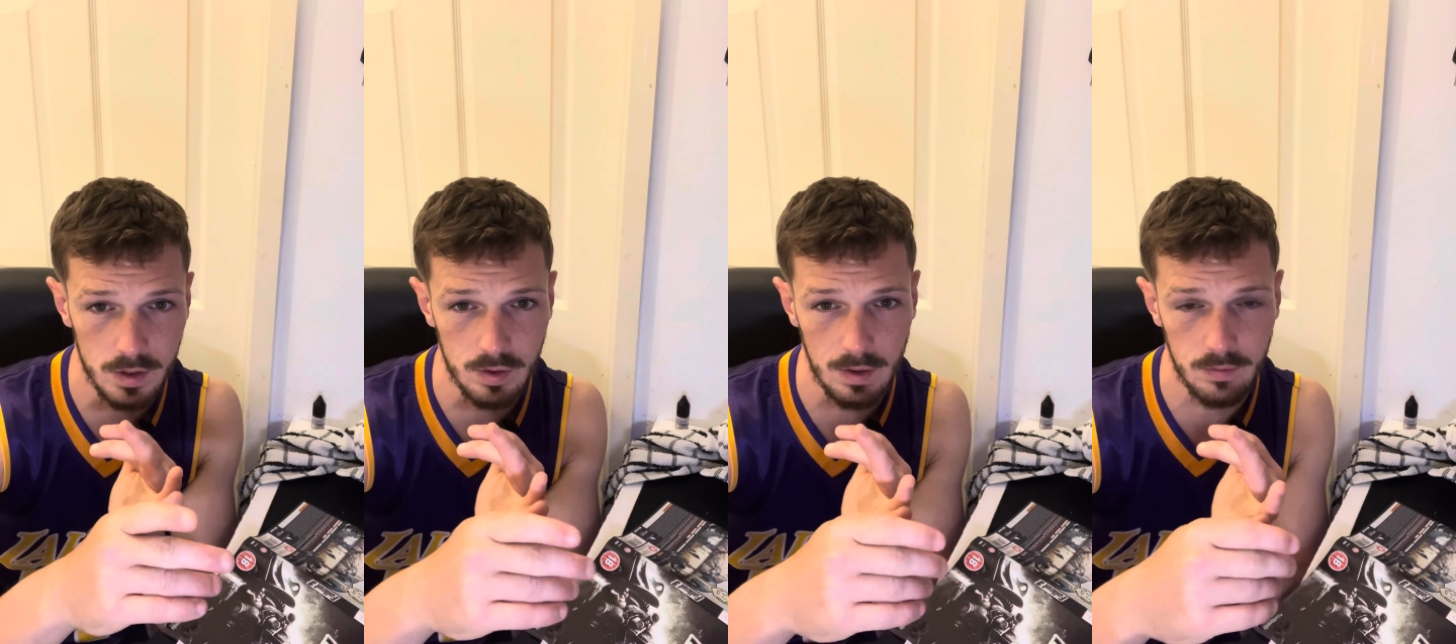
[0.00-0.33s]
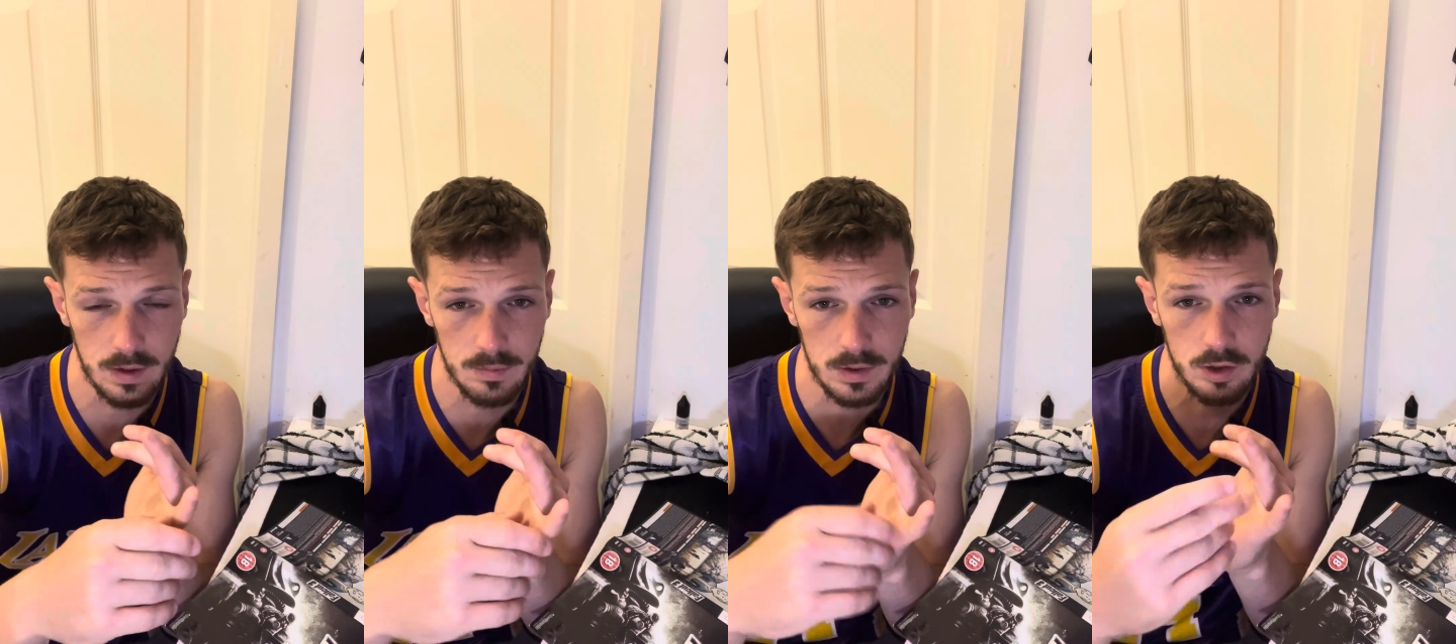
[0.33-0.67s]
So I've
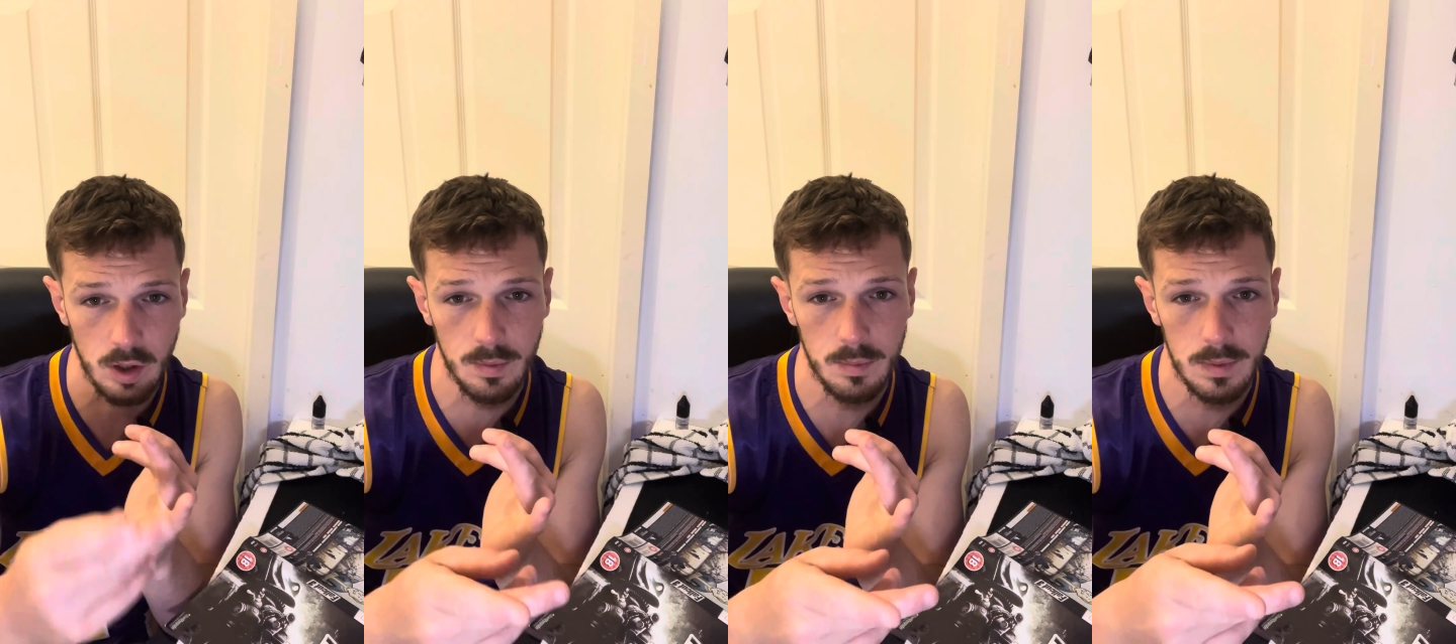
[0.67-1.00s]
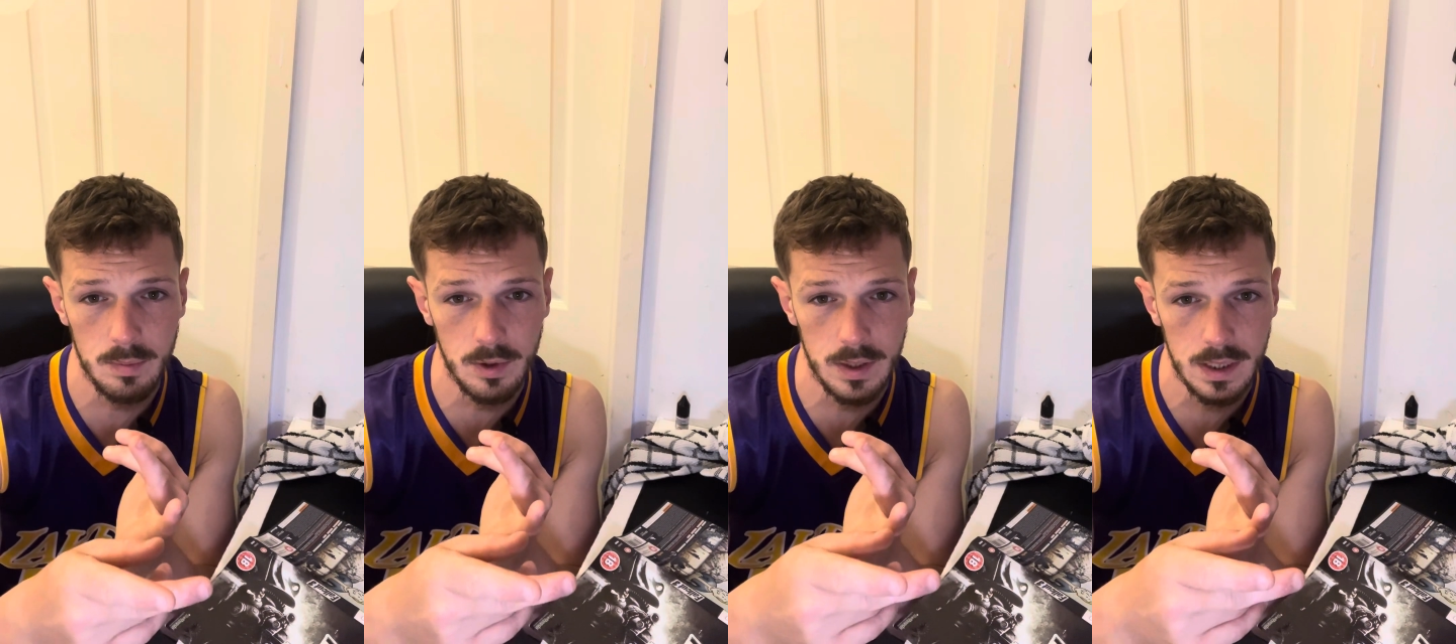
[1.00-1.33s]
literally doubled my
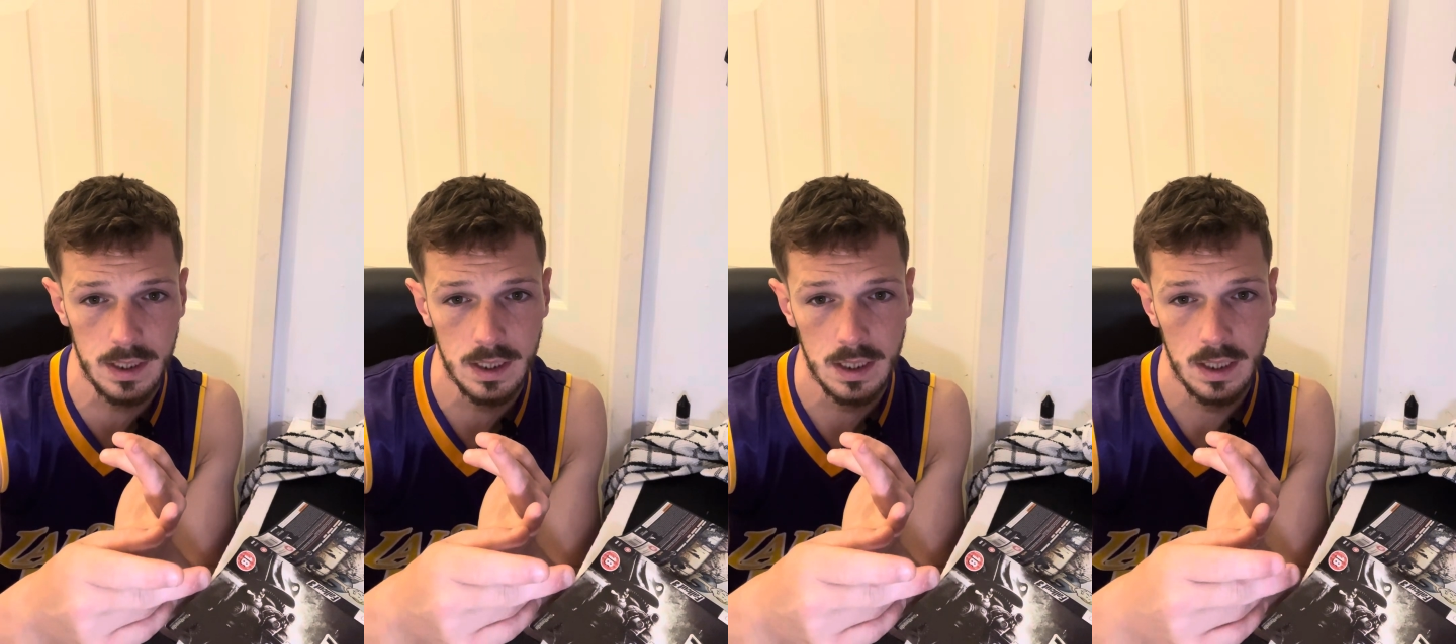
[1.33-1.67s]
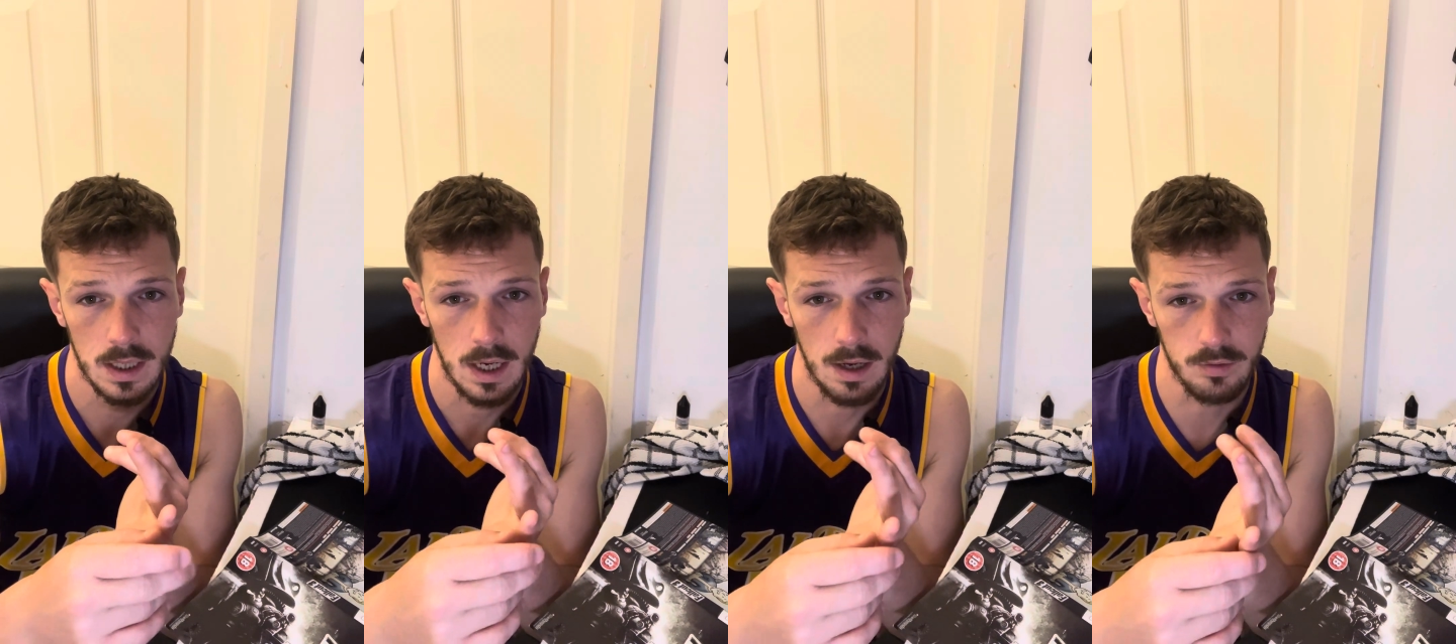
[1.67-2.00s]
money.
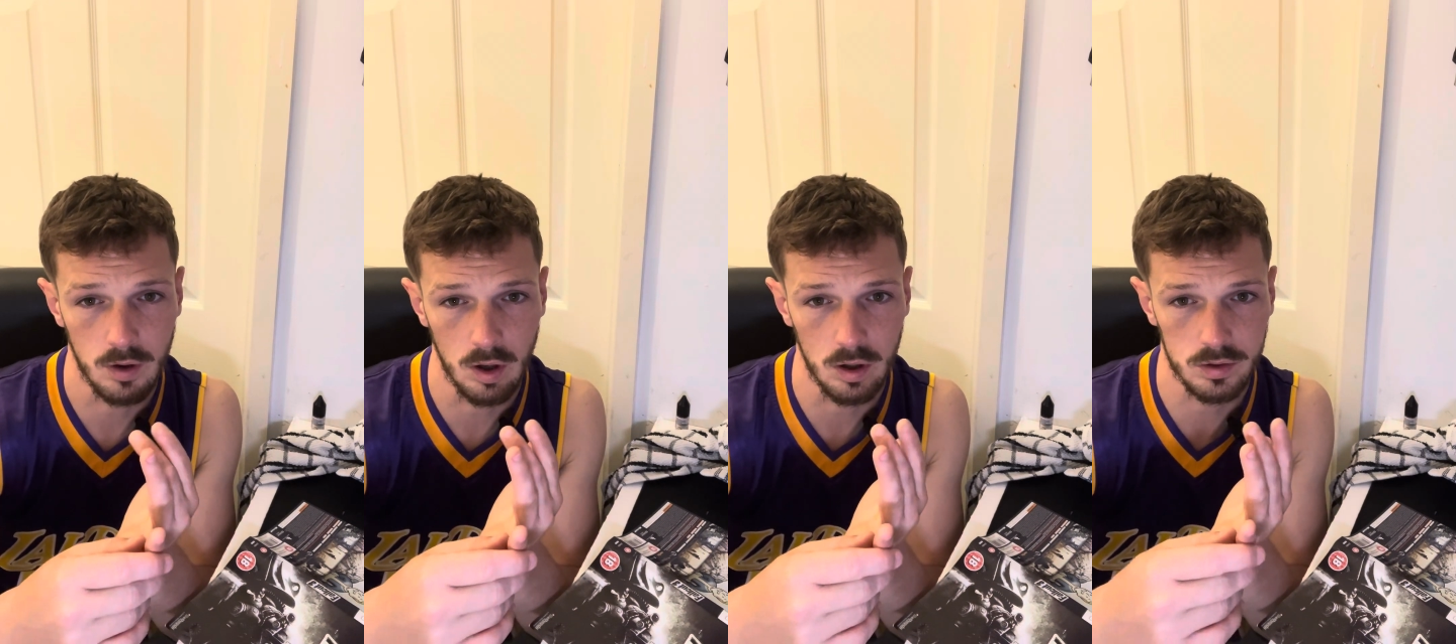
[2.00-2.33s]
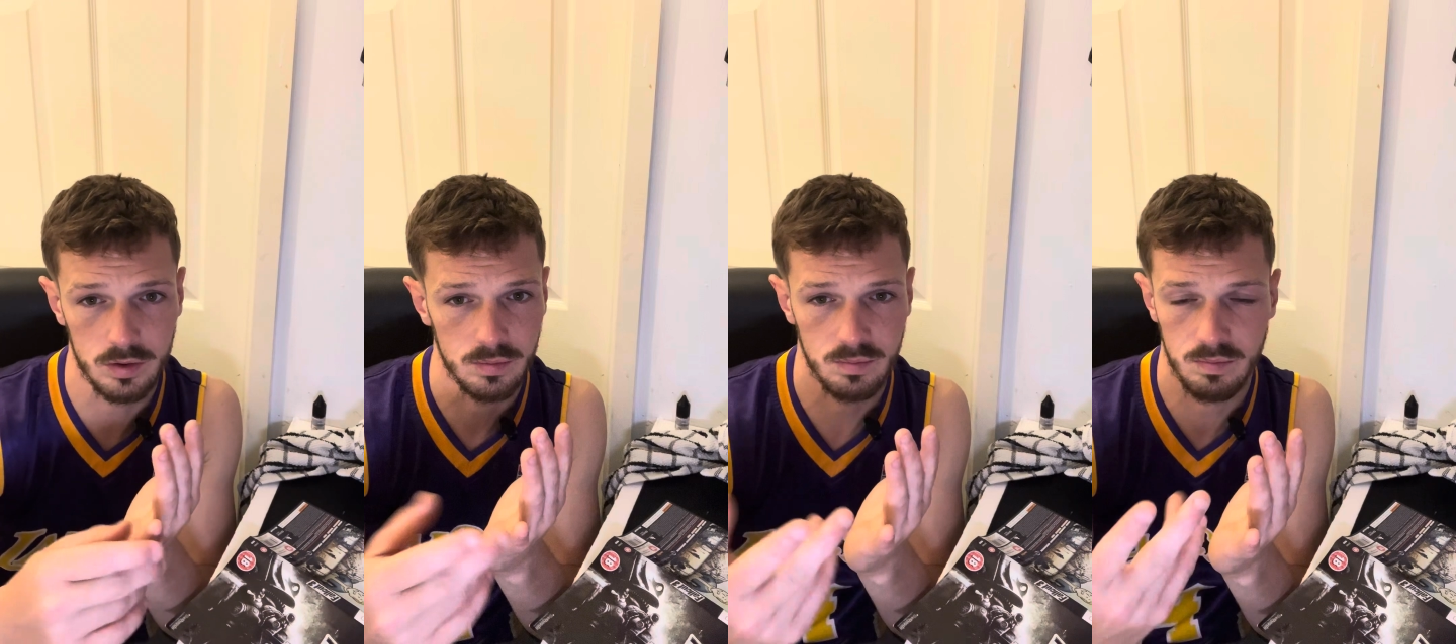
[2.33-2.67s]
I've got